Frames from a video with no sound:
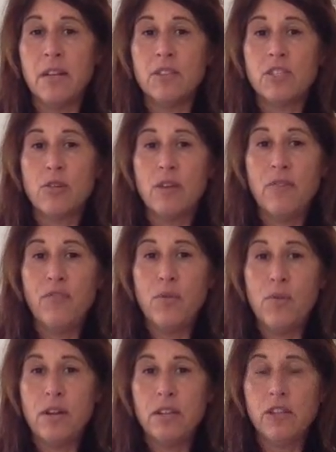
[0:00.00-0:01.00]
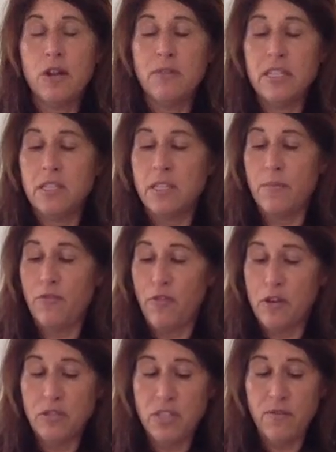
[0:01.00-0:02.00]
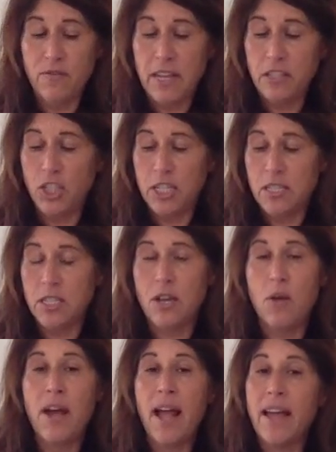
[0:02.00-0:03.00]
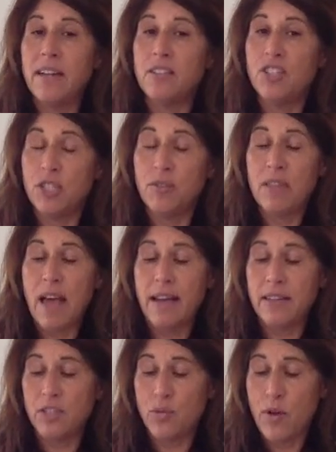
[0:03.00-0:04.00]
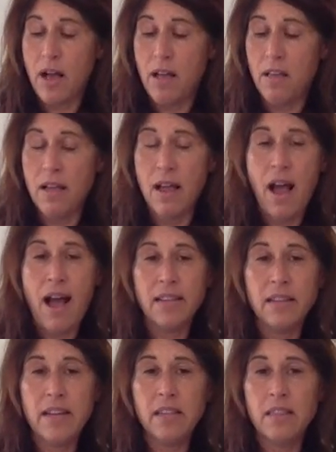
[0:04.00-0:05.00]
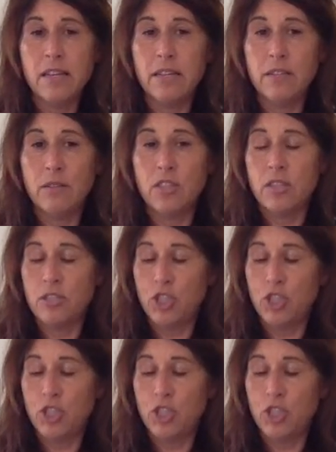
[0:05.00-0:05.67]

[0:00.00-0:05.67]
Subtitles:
So if you want to throw in some frozen veggies, go ahead and do that as well. I like the